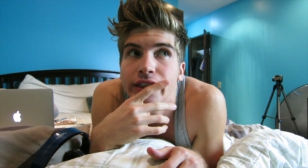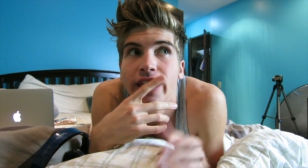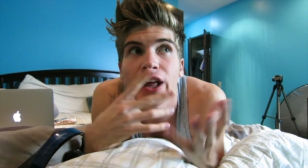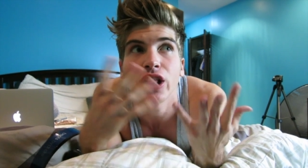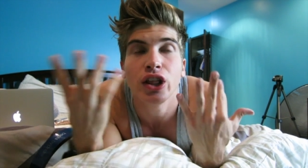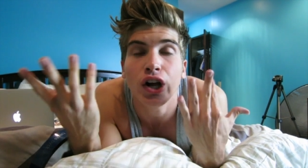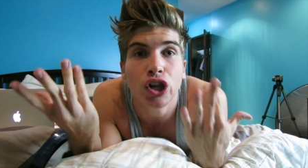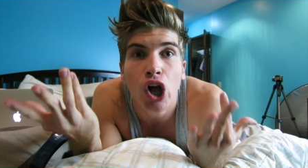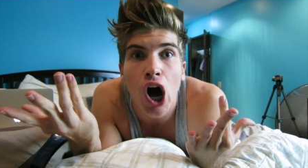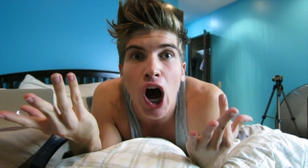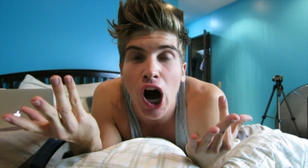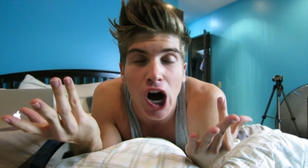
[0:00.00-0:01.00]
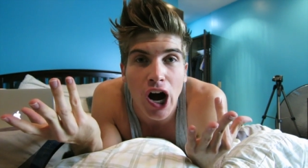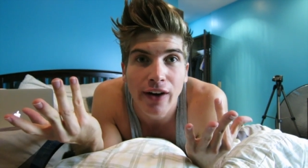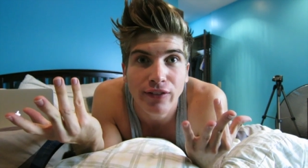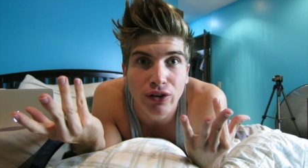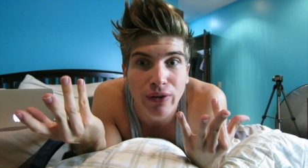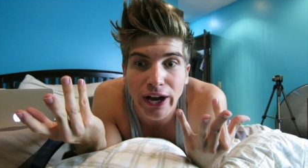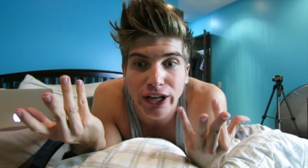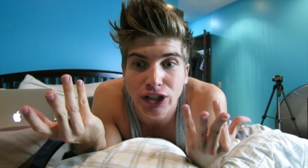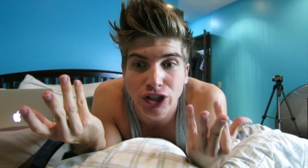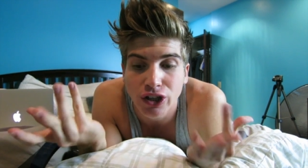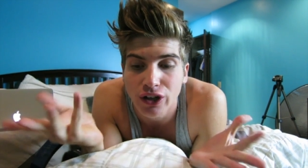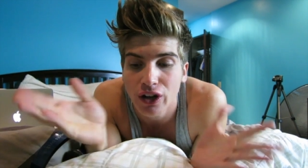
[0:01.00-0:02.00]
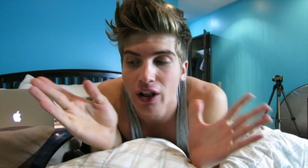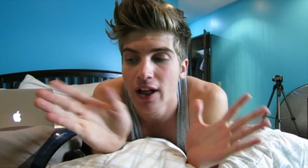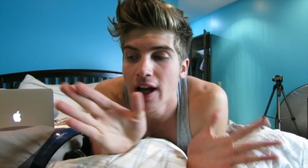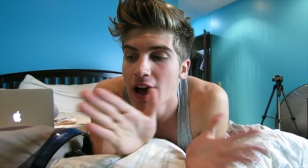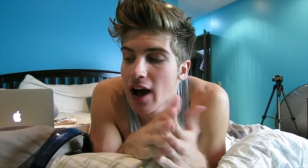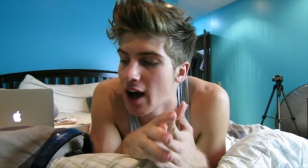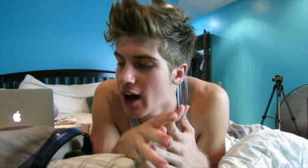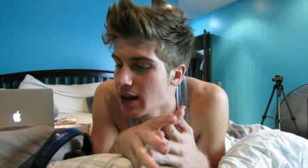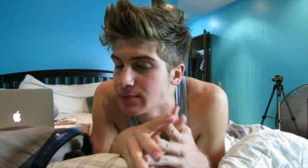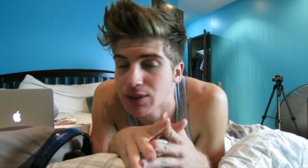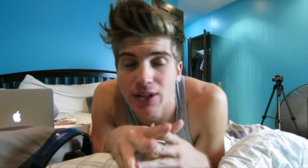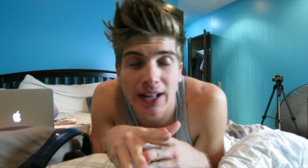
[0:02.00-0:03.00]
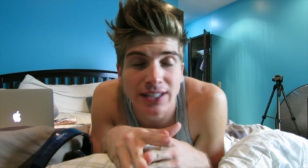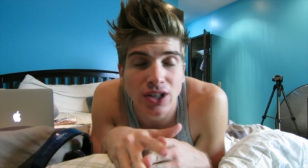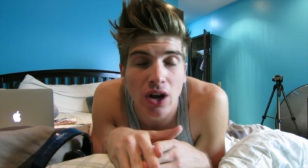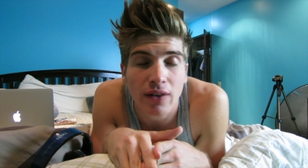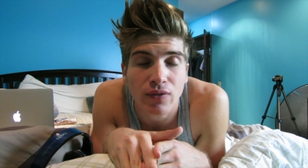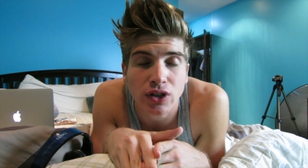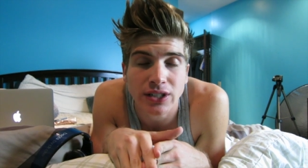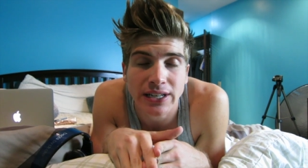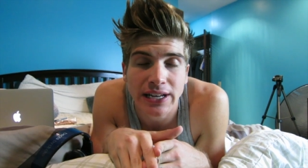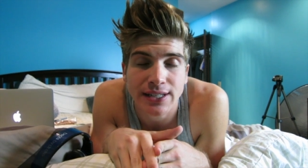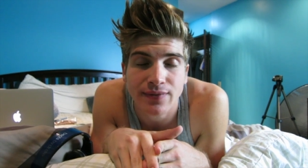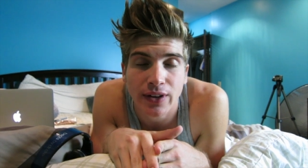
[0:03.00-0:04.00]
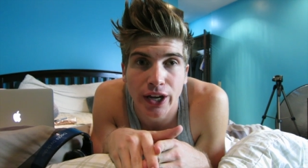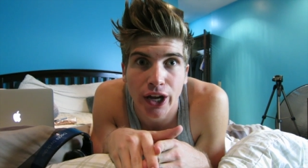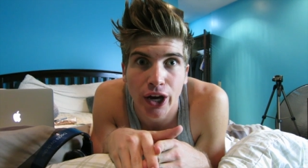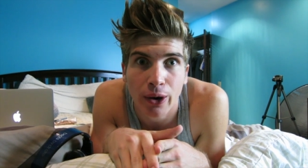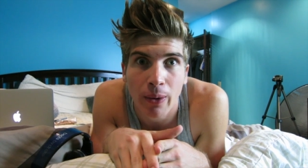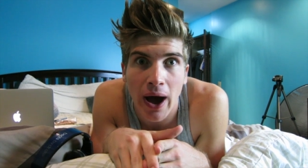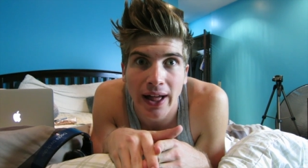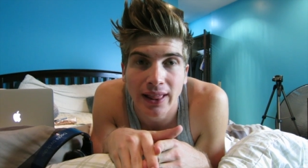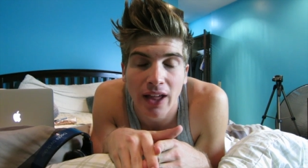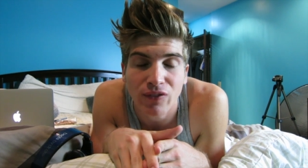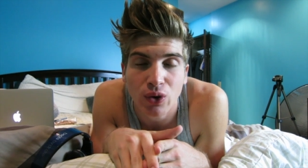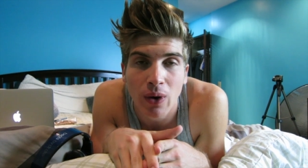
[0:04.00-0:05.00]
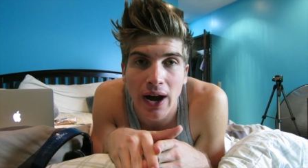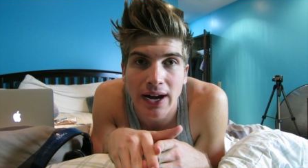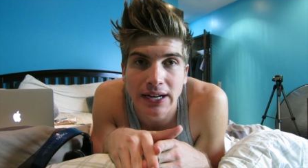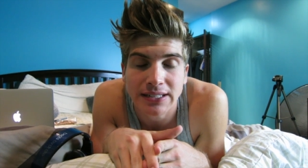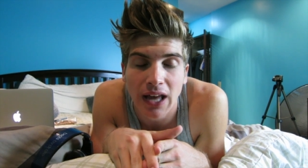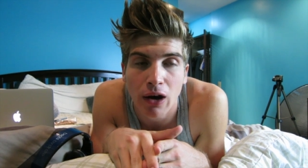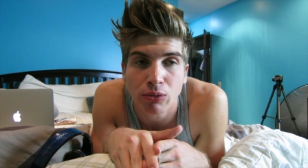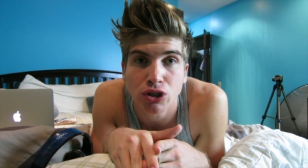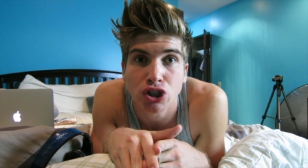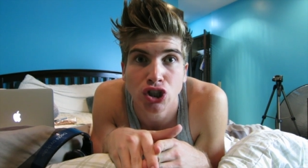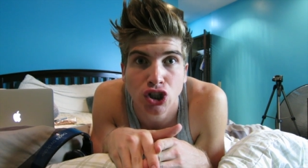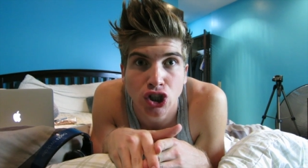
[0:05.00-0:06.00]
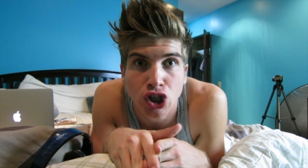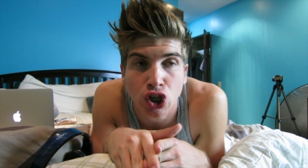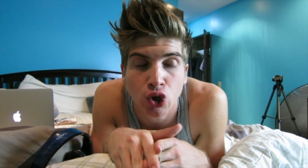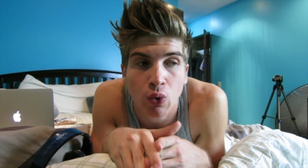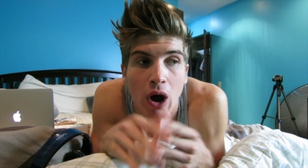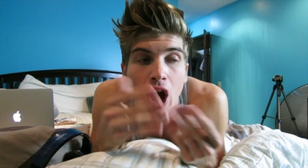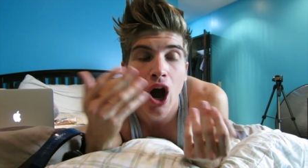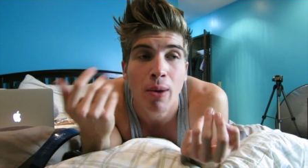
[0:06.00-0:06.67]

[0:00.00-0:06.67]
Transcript: the, the, law of the record journal. Um, so that is all for today's video. I love you guys. I will see you